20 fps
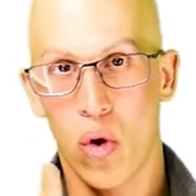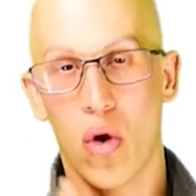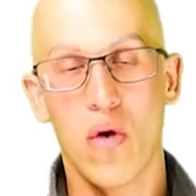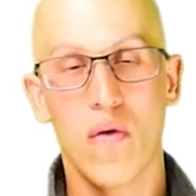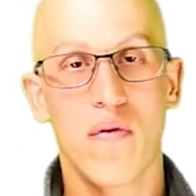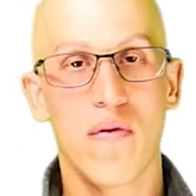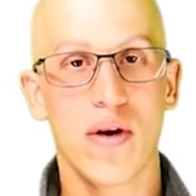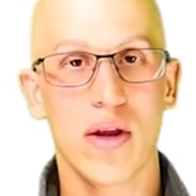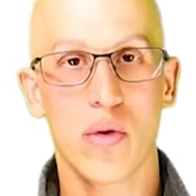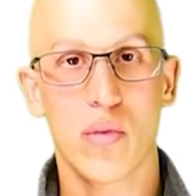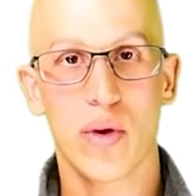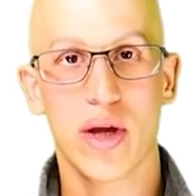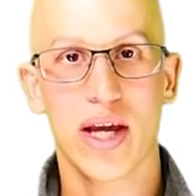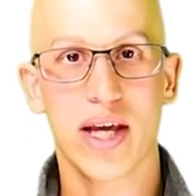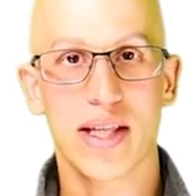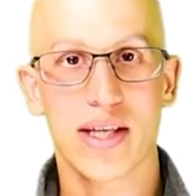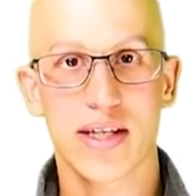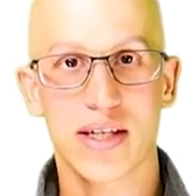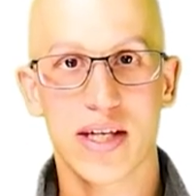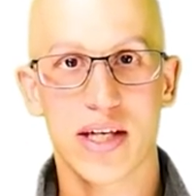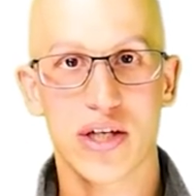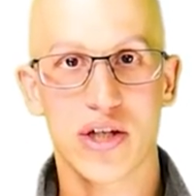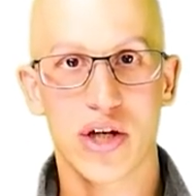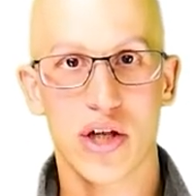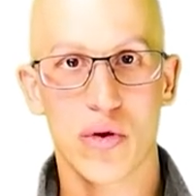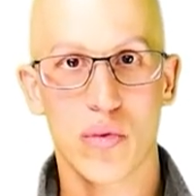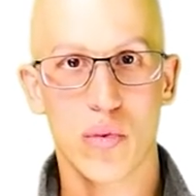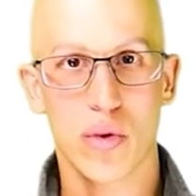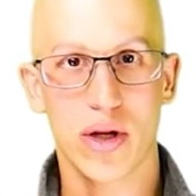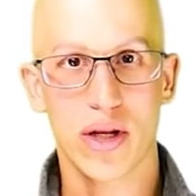Hopefully, we get to see
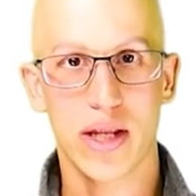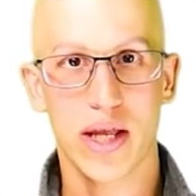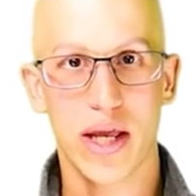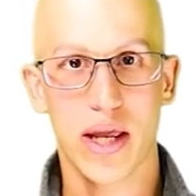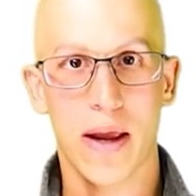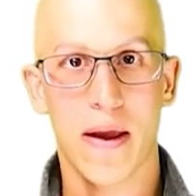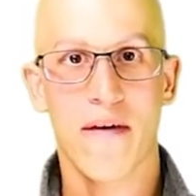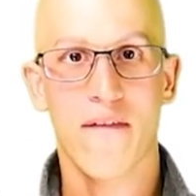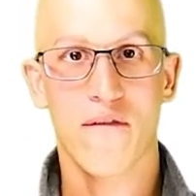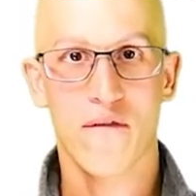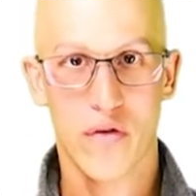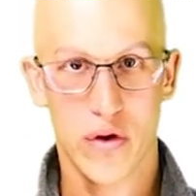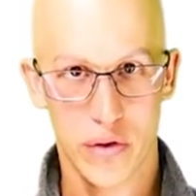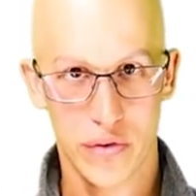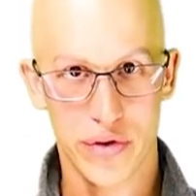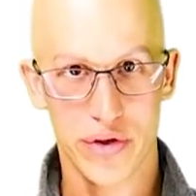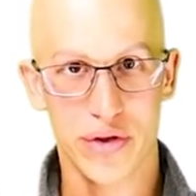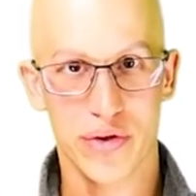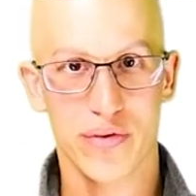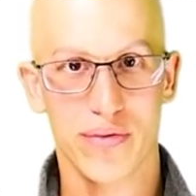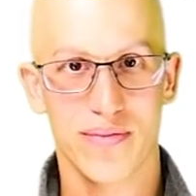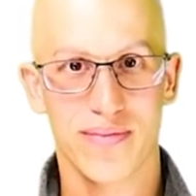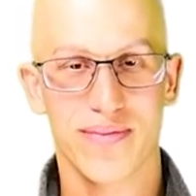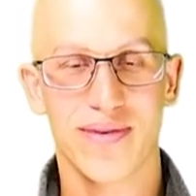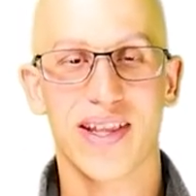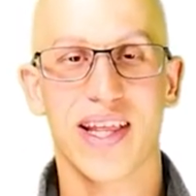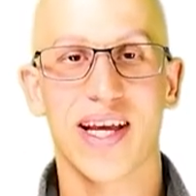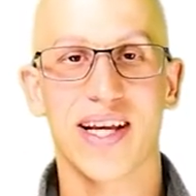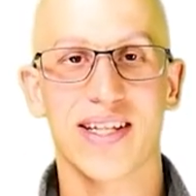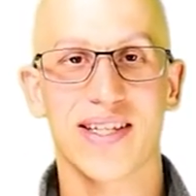each other one day very soon.
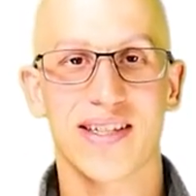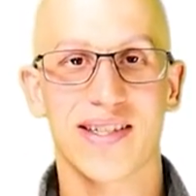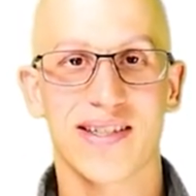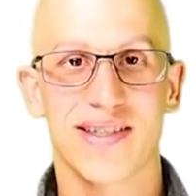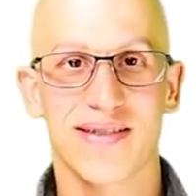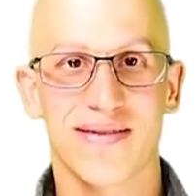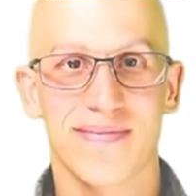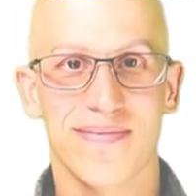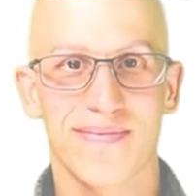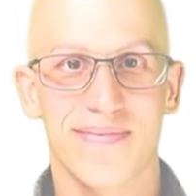Thanks.